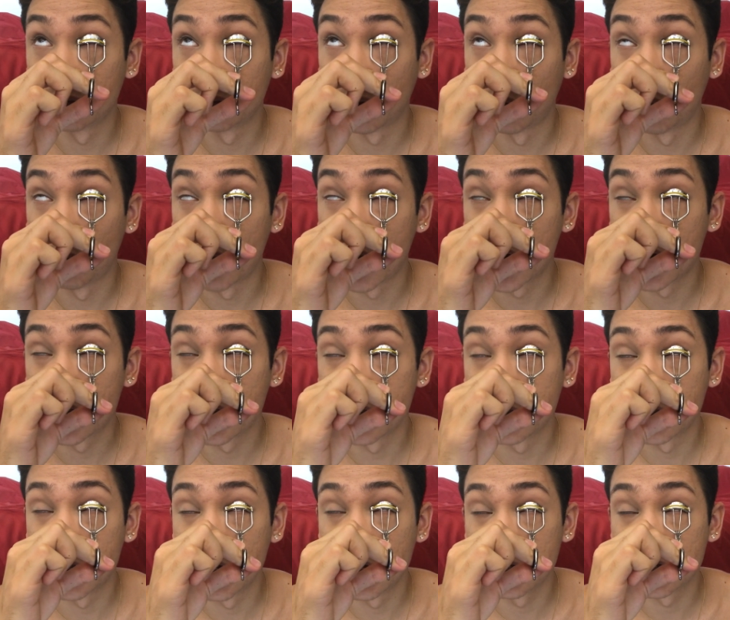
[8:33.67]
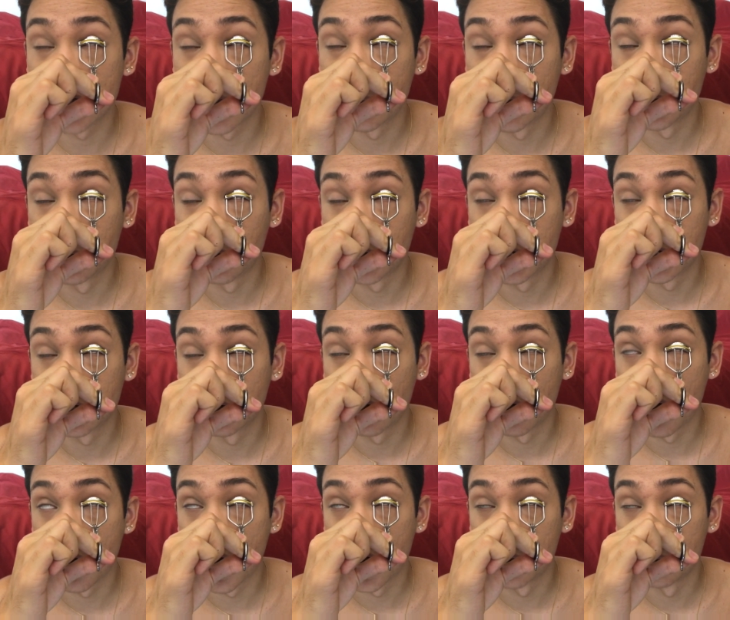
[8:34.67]
but one of the things I'm annoyed
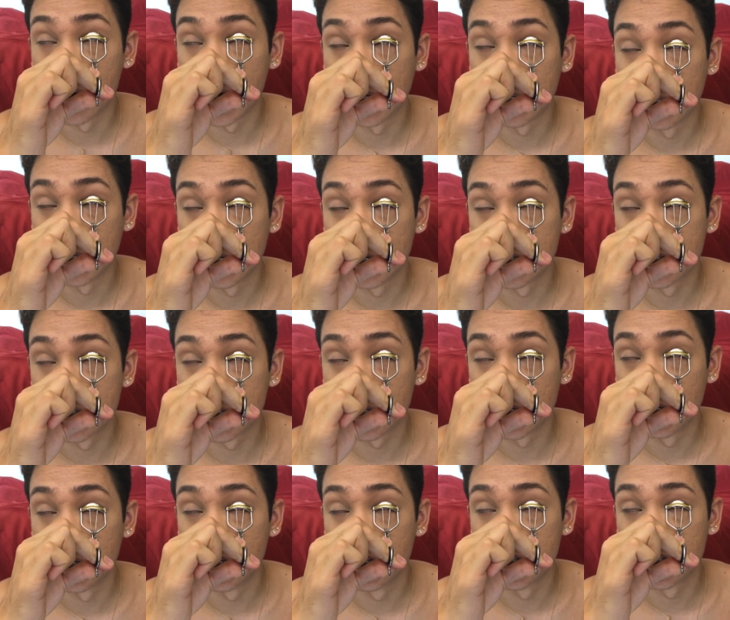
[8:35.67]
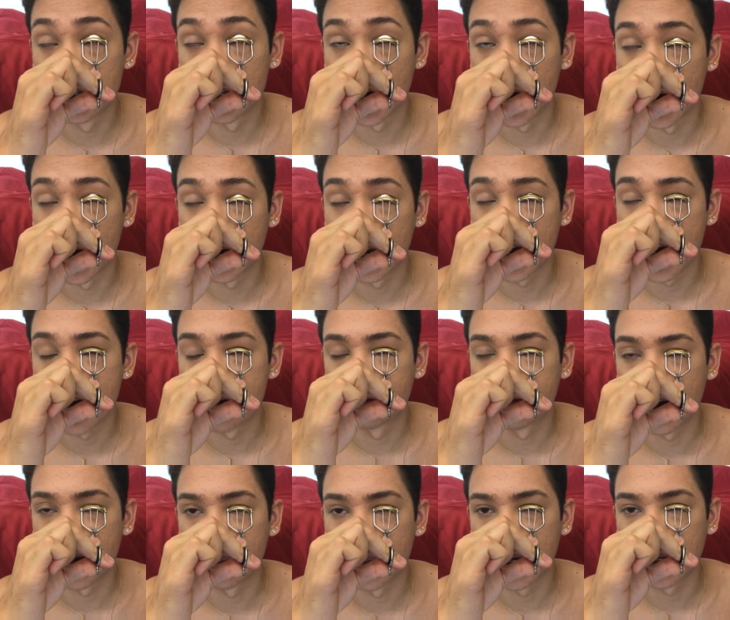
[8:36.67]
on my list is that I can't
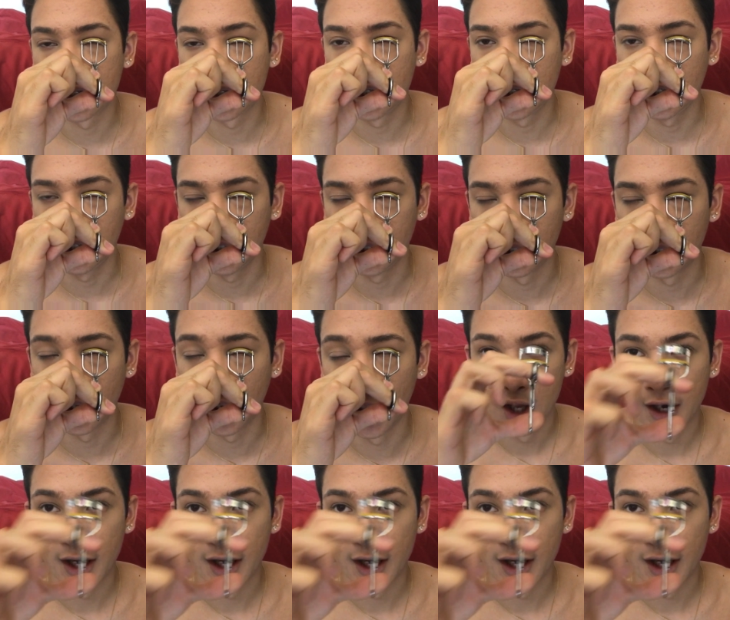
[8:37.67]
find my key.